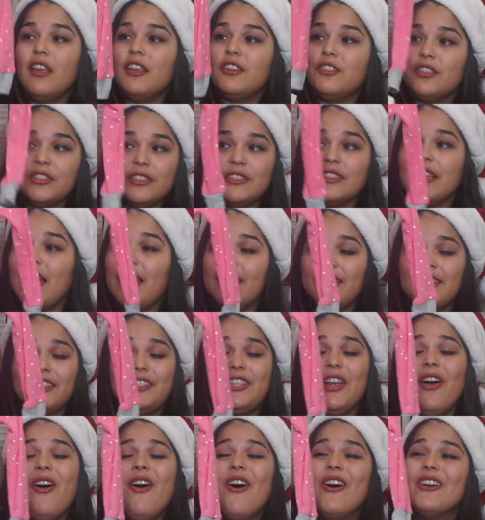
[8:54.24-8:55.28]
She's not
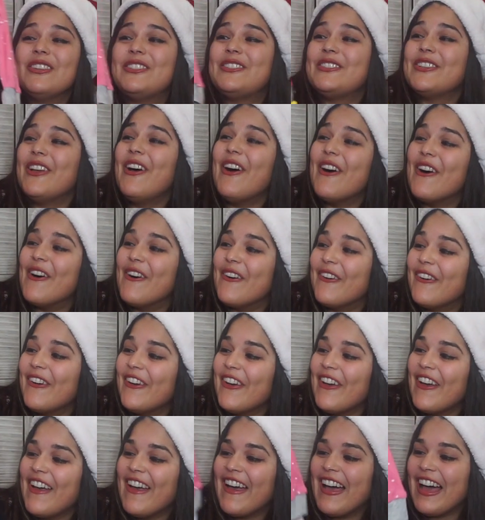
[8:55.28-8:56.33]
this tall. So
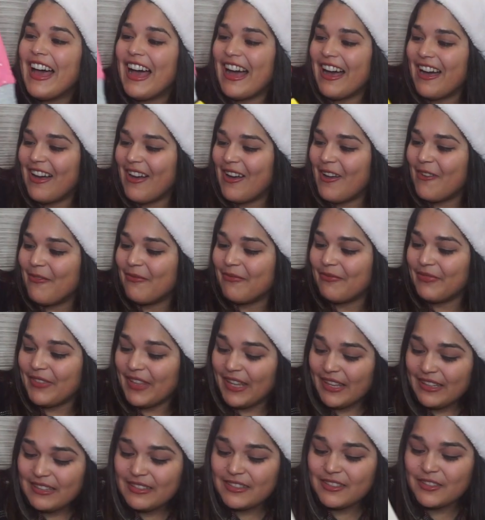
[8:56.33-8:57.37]

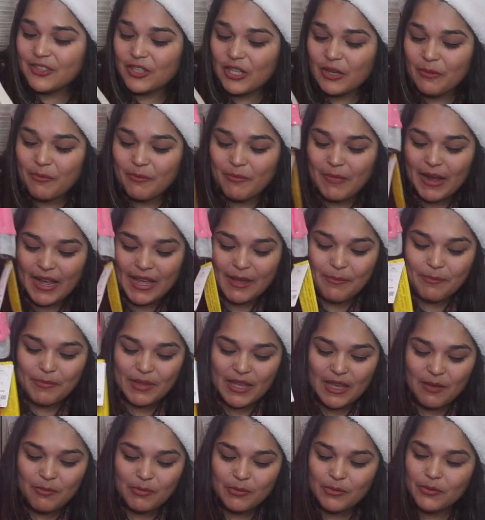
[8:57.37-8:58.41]
this, she might
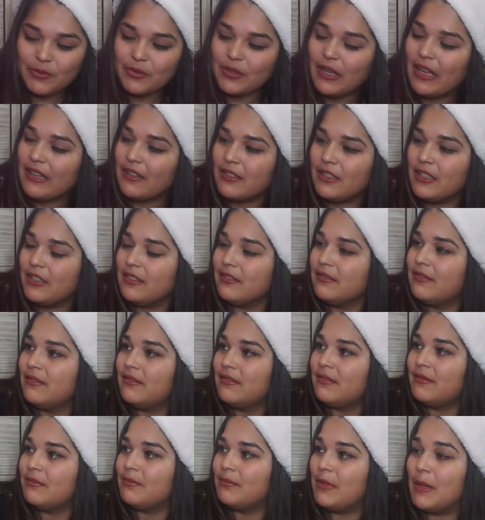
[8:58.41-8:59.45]
be able, I don't know,
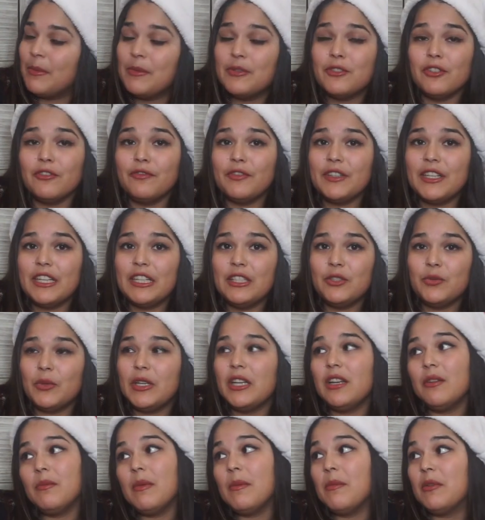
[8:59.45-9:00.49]
maybe she'll fit into
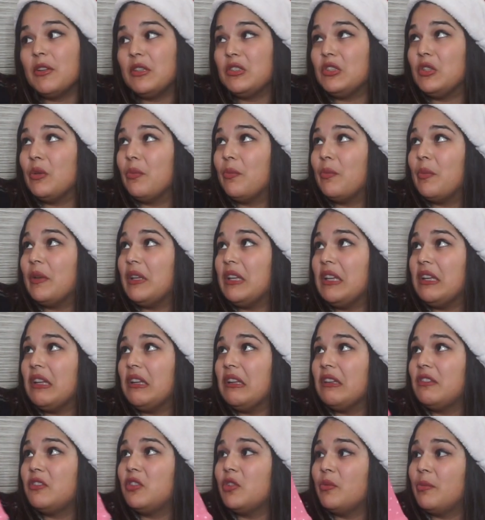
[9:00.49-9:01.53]
it, and maybe she'll
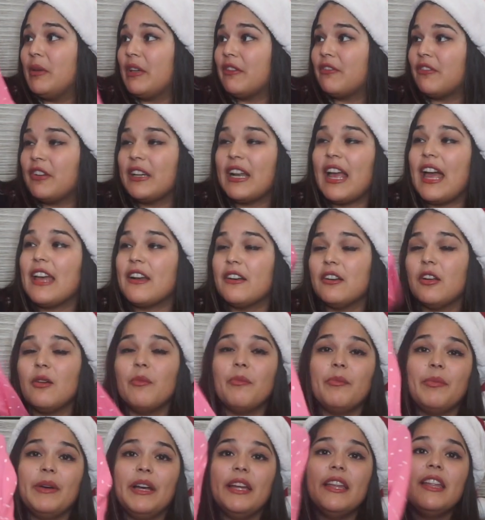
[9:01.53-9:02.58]
be too big for it. I don't
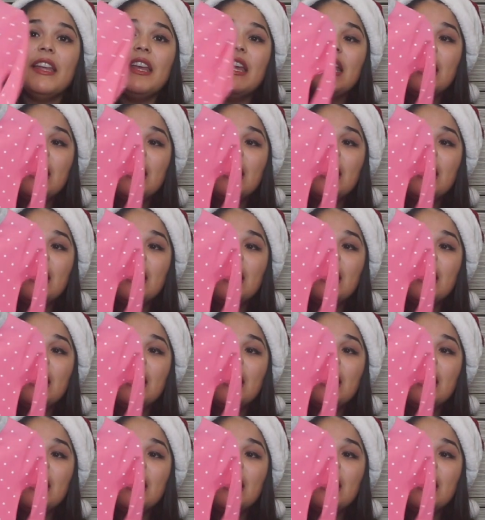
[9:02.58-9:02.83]
know, but